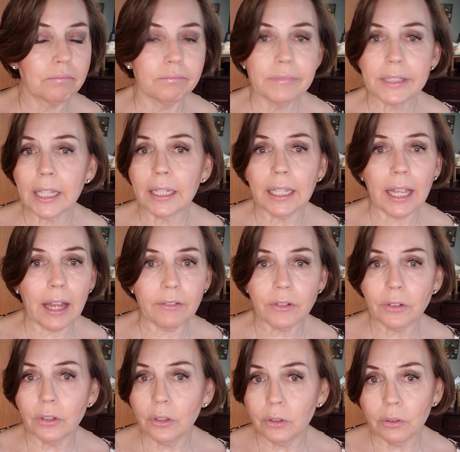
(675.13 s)
Sunday
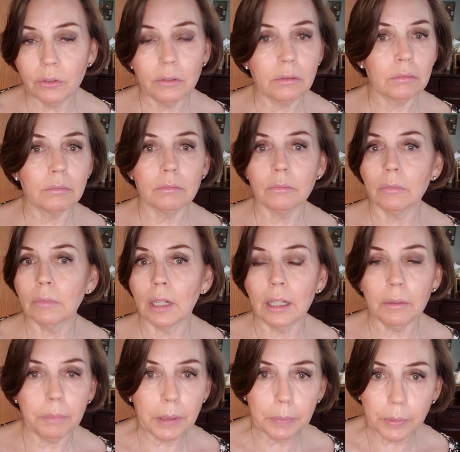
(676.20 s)
afternoon
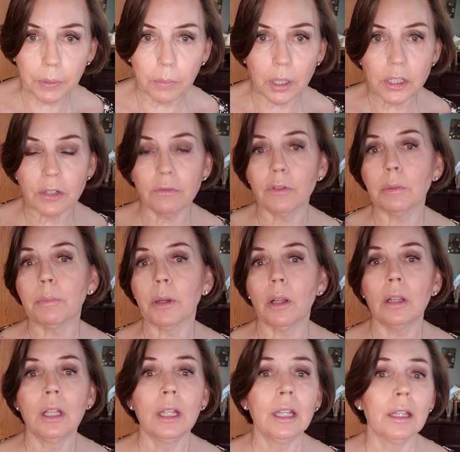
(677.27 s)
while people are watching
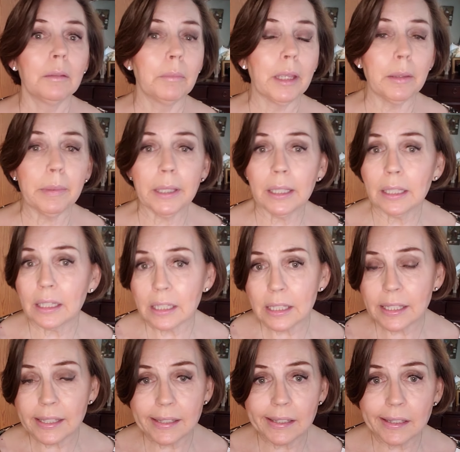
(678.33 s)
football. Maybe
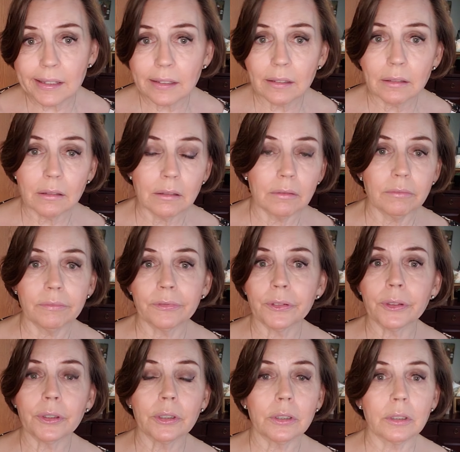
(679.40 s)
it's
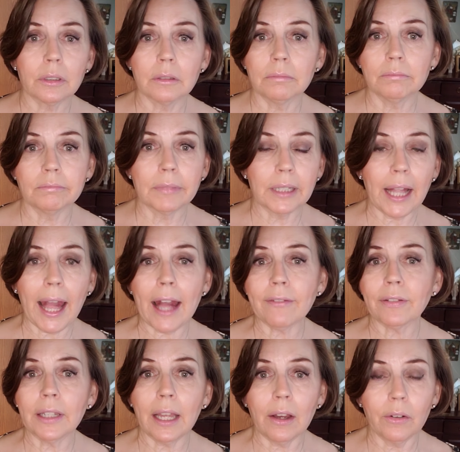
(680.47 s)
for half
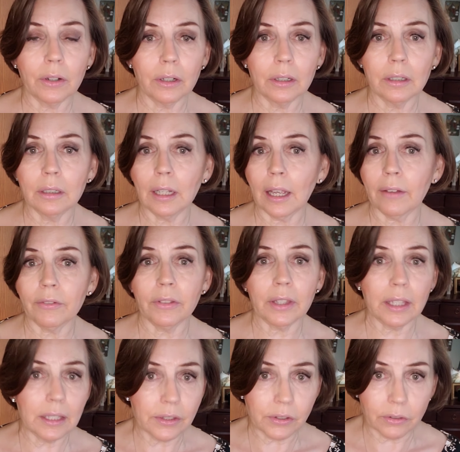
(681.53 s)
an hour after the
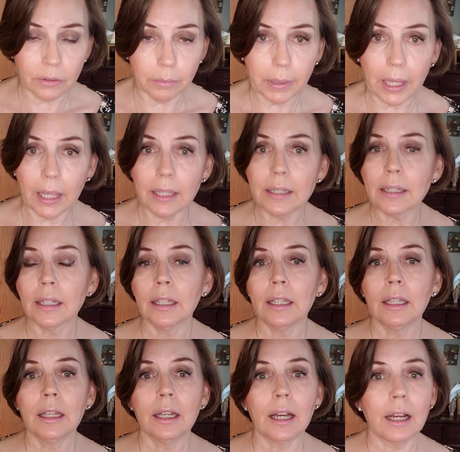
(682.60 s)
kids are in bed.
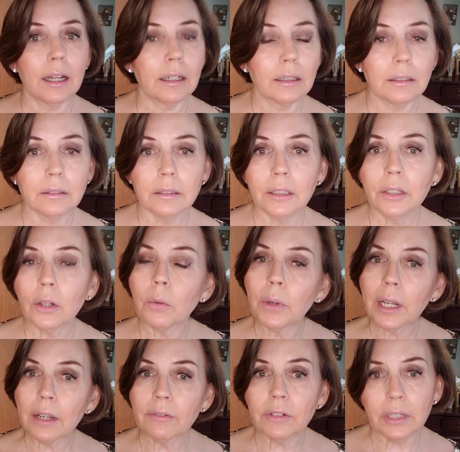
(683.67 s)

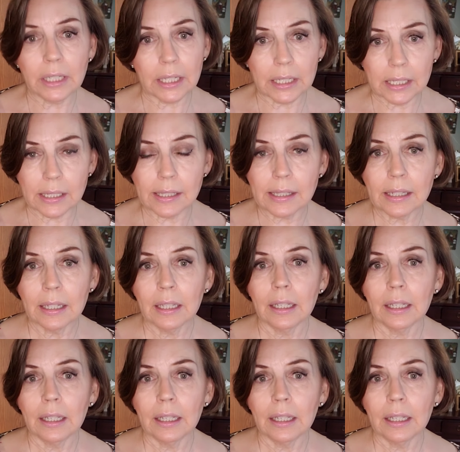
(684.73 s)
Whatever it is,